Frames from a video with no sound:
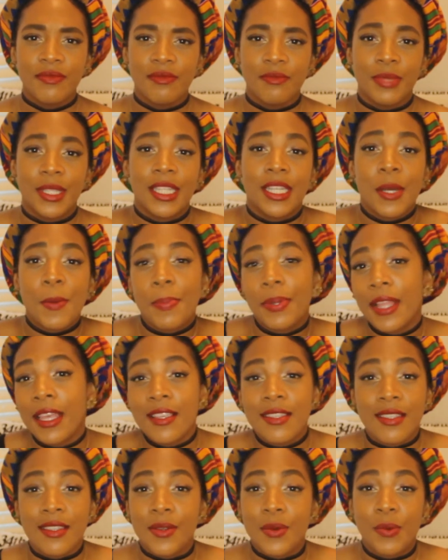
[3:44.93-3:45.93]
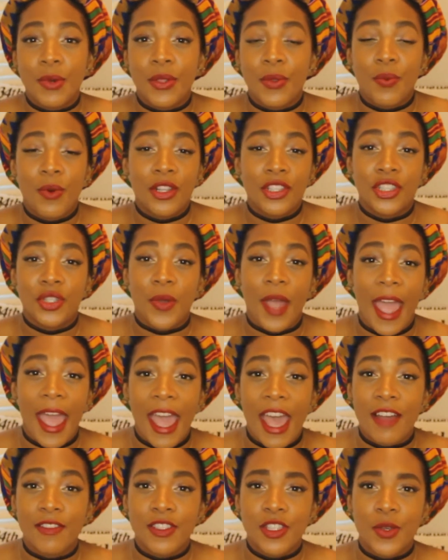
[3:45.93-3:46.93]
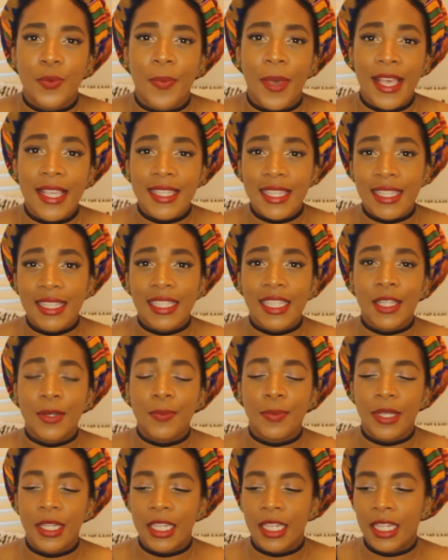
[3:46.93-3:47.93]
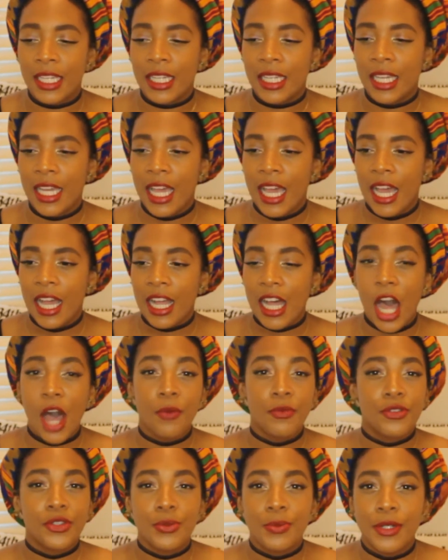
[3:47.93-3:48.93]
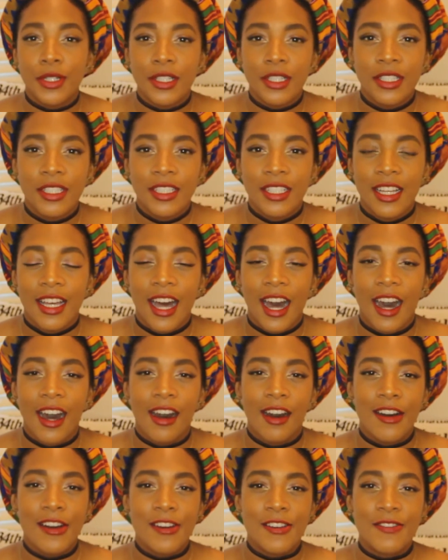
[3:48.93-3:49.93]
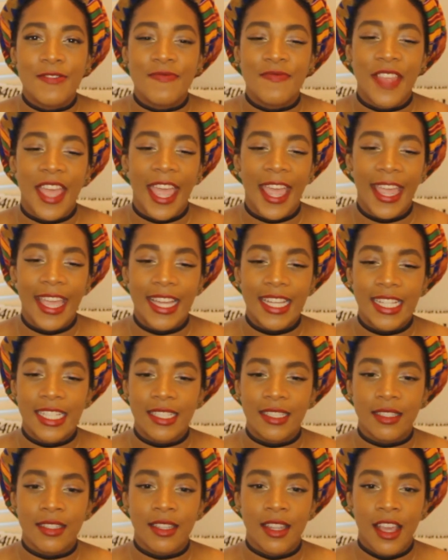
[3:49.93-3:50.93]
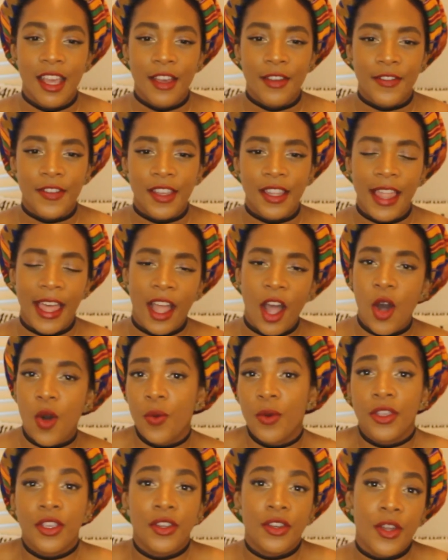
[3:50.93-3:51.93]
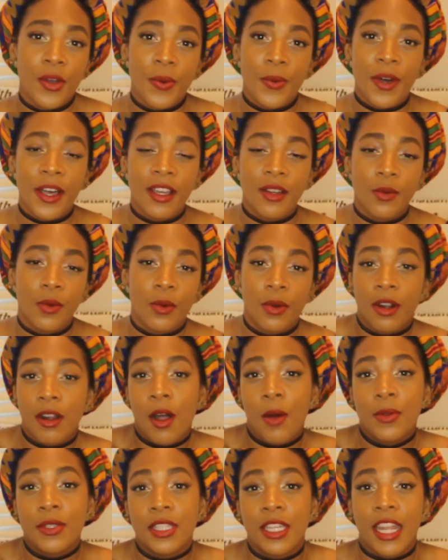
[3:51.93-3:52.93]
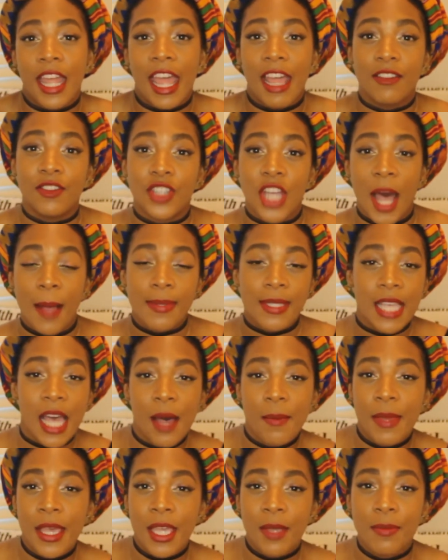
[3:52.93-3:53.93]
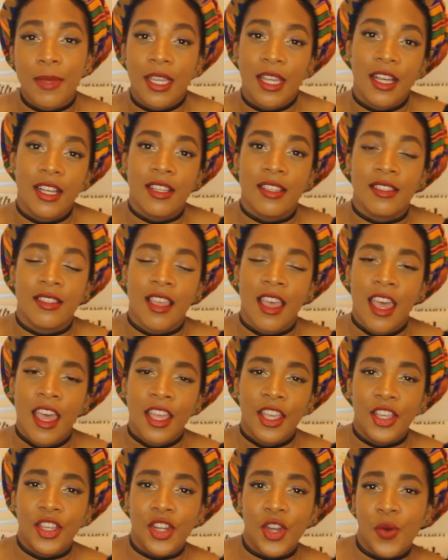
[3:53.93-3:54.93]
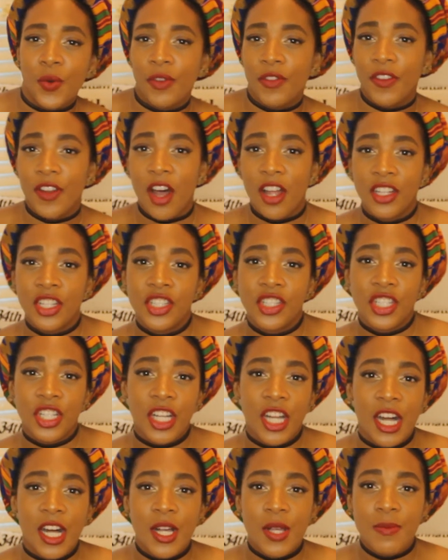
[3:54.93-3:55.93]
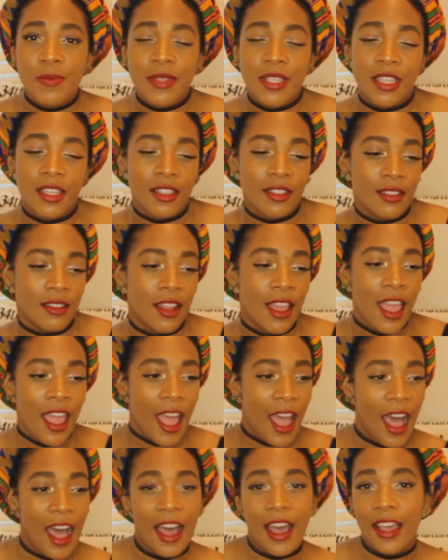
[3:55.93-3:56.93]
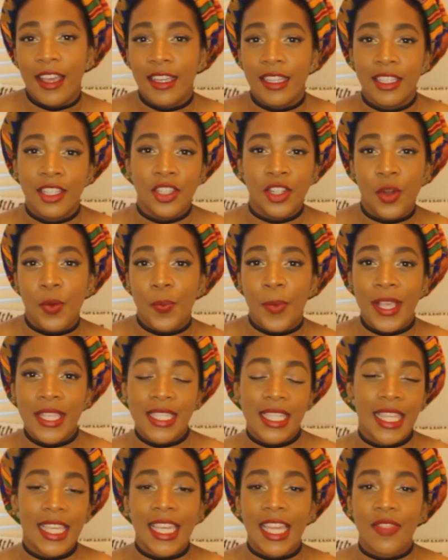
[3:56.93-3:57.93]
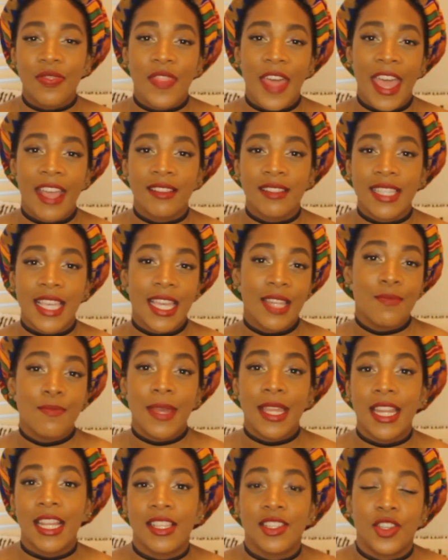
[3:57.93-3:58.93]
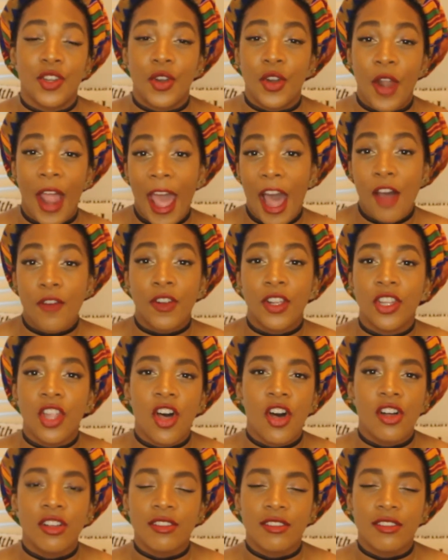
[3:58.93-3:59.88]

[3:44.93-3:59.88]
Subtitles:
be complacent with what you have, to basically be comfortable and feel like, oh, well, you know what, we're always gonna have jobs coming because, you know, if an audition comes and I, you know, basically get that 10 minutes or however long